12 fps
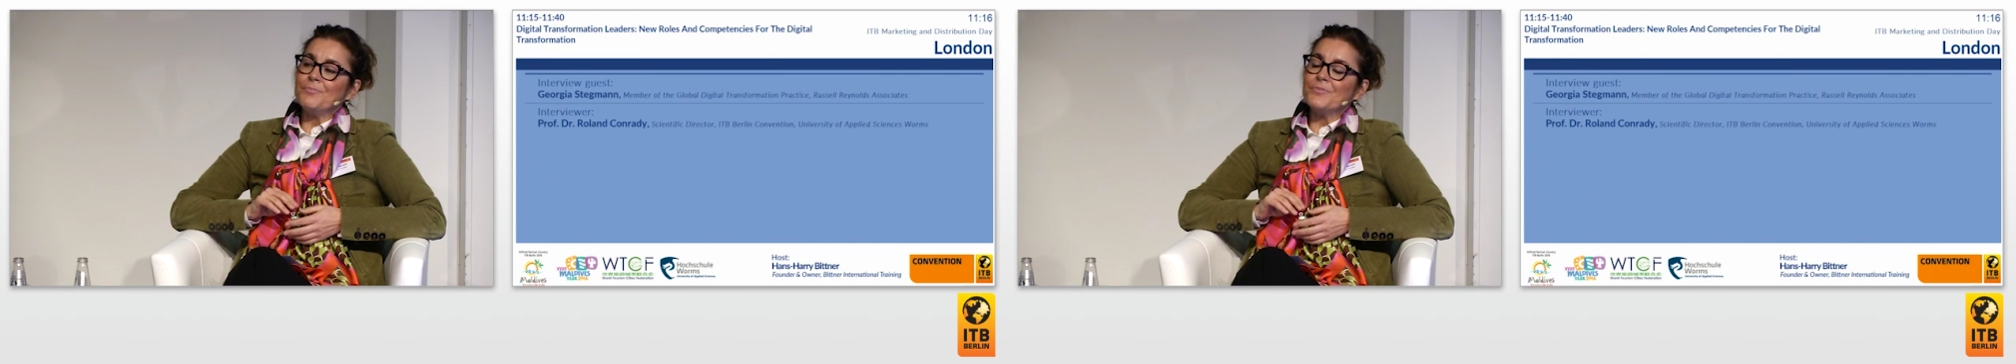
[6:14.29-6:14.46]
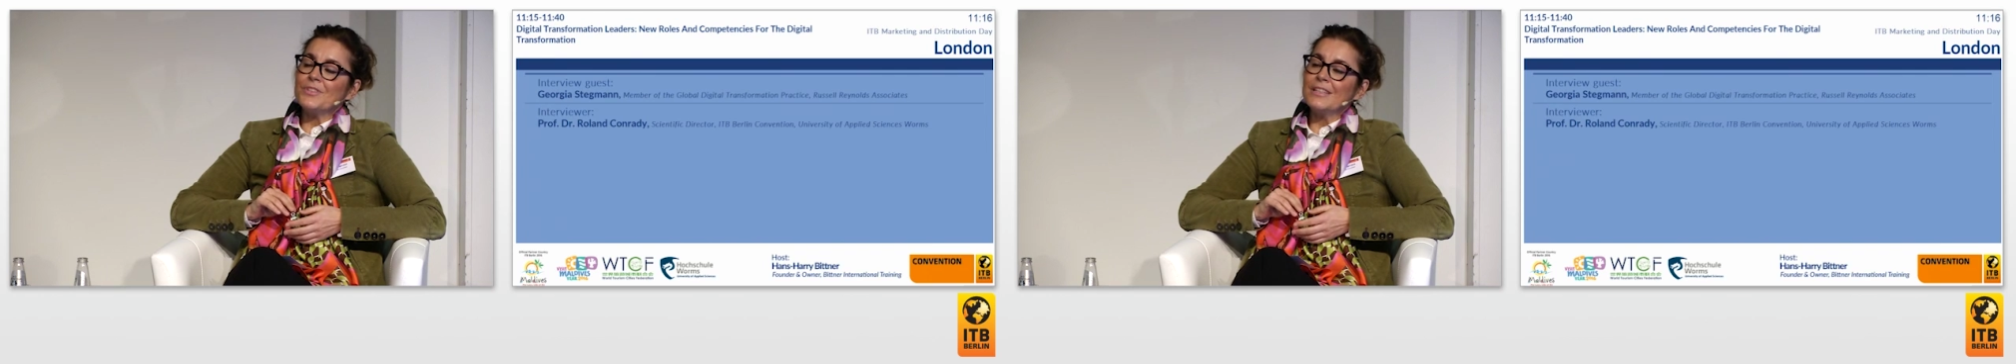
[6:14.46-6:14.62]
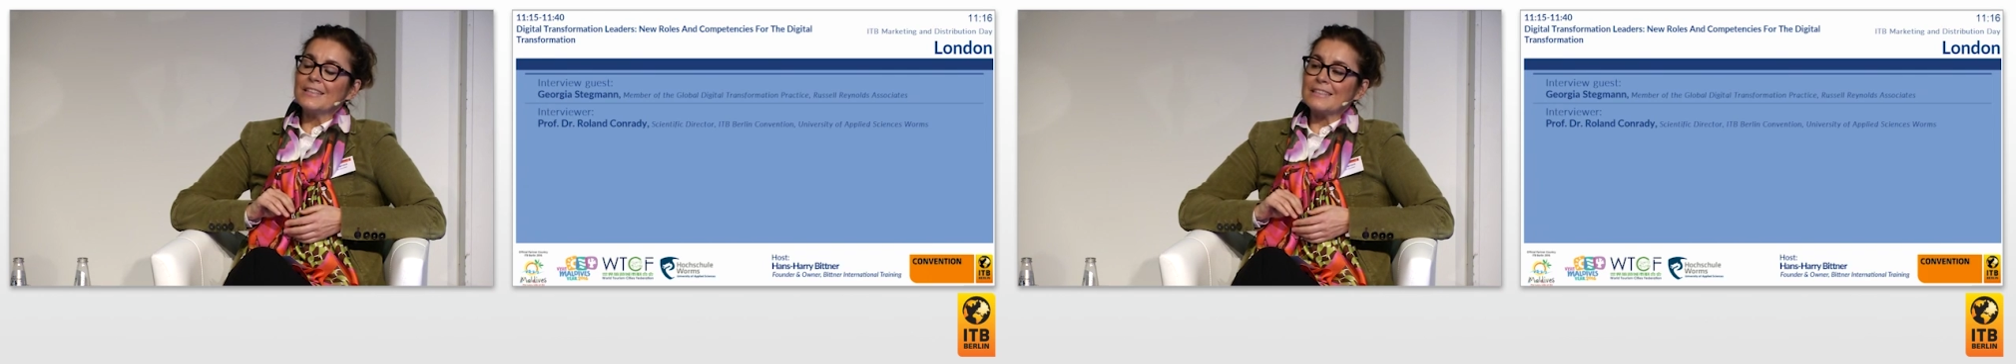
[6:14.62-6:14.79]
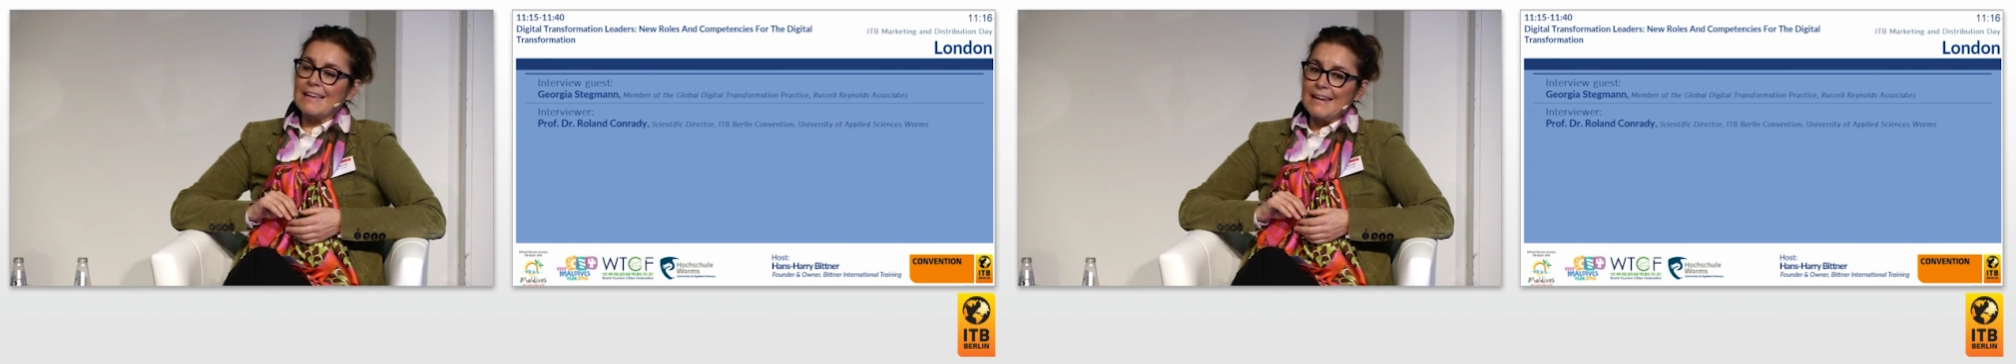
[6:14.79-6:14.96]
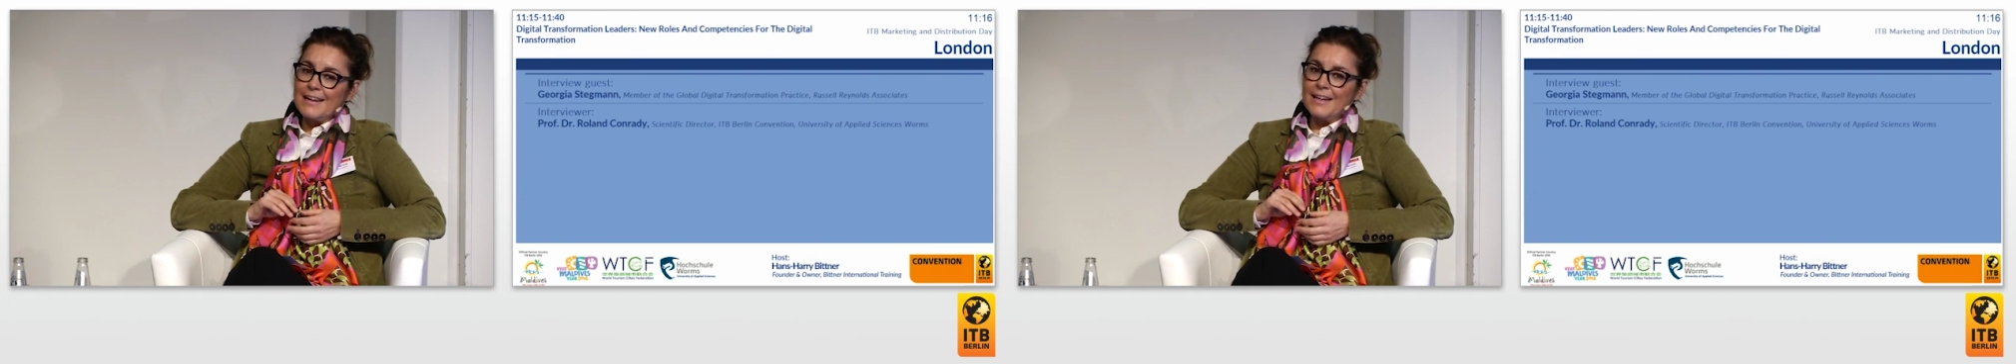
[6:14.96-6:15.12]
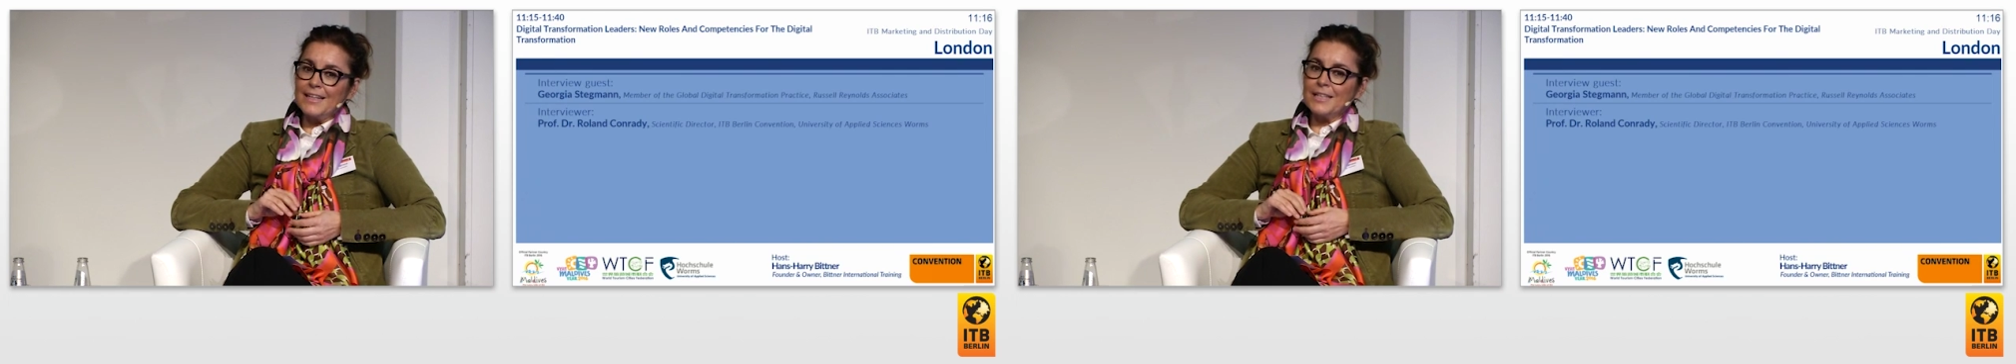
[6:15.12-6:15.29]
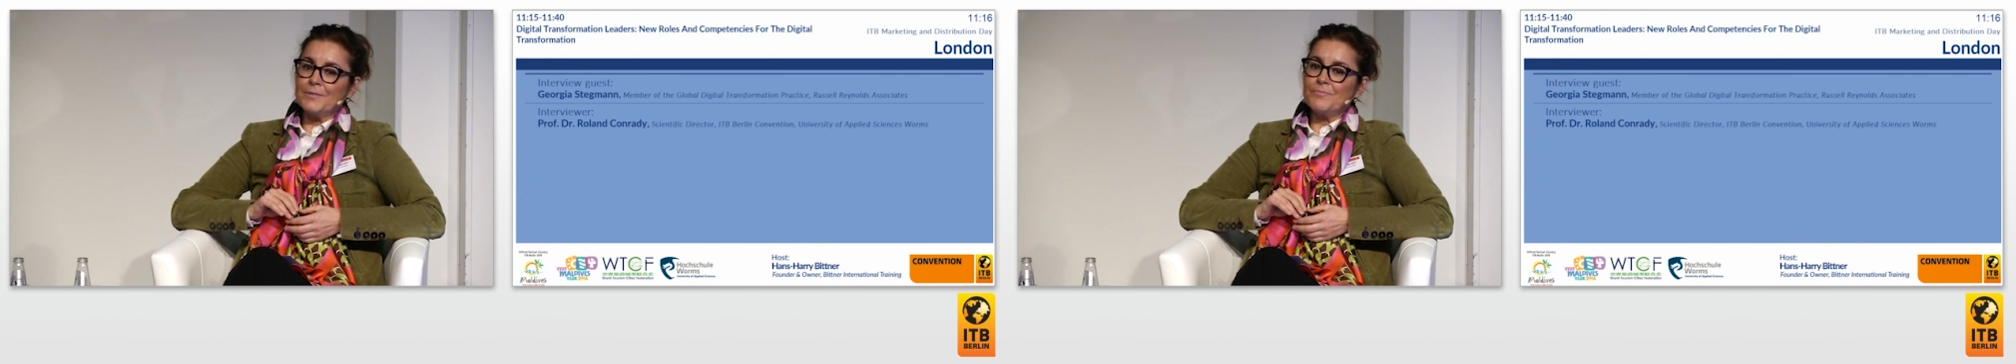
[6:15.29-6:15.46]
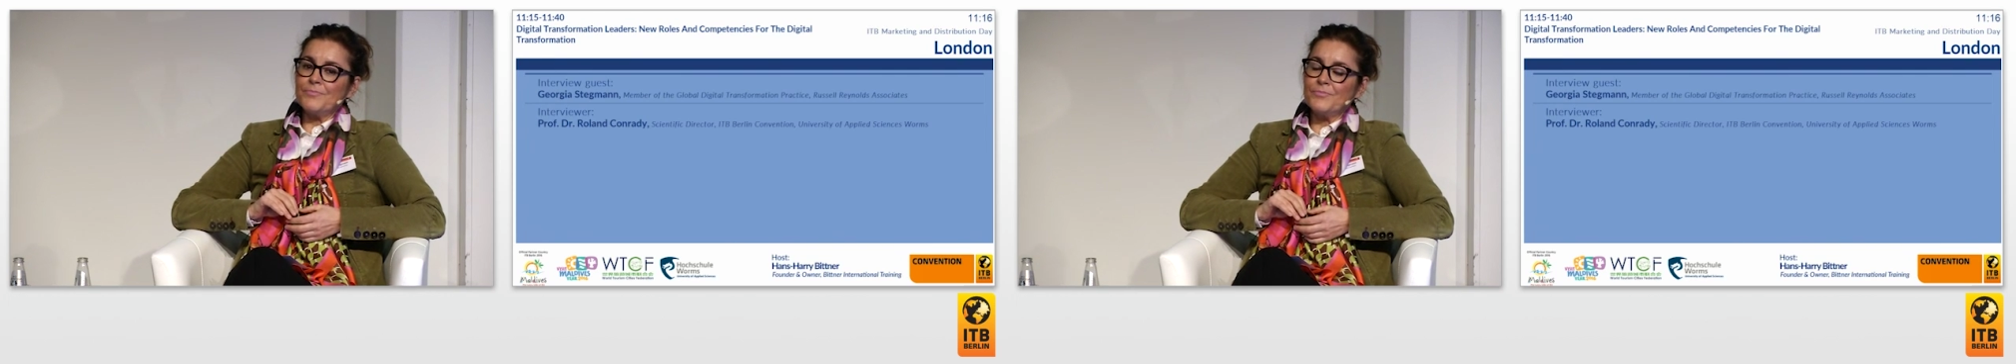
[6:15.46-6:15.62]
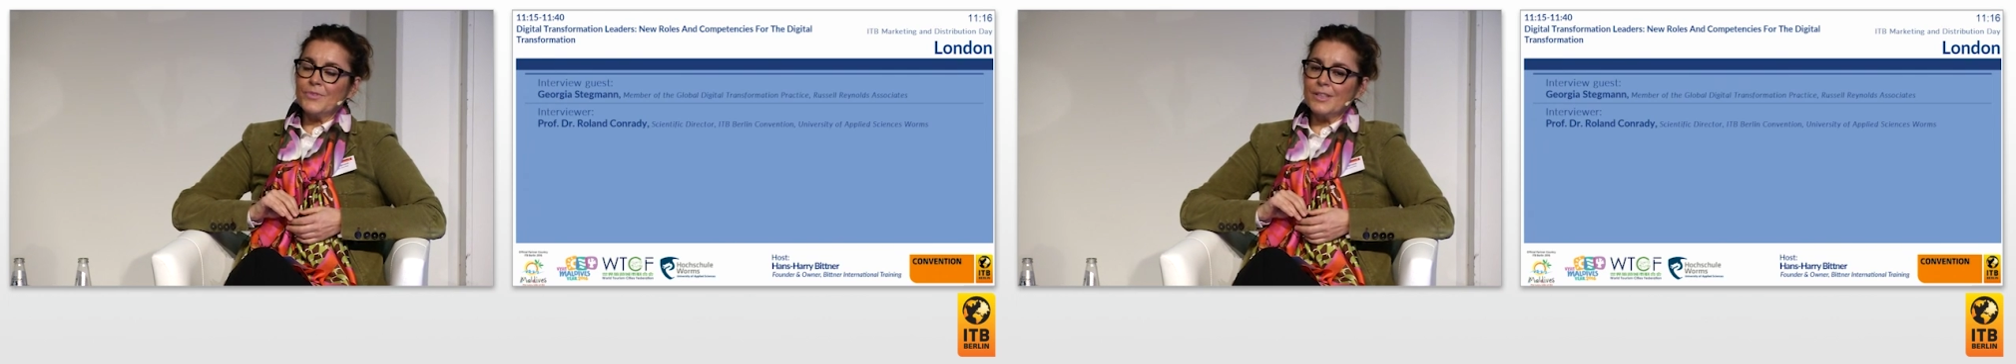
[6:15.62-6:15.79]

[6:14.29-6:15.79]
that are in Silicon Valley,